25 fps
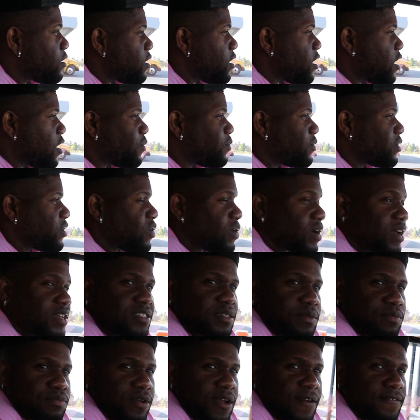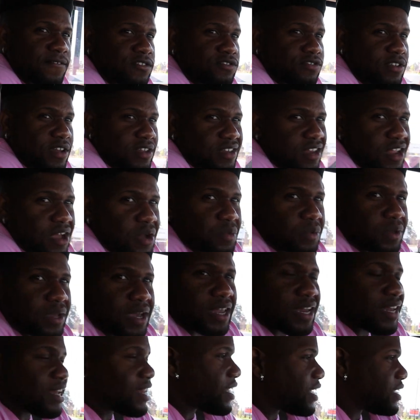Um, we're gonna get some breakfast right now. We
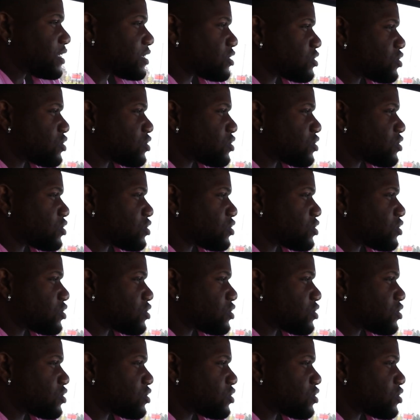got a late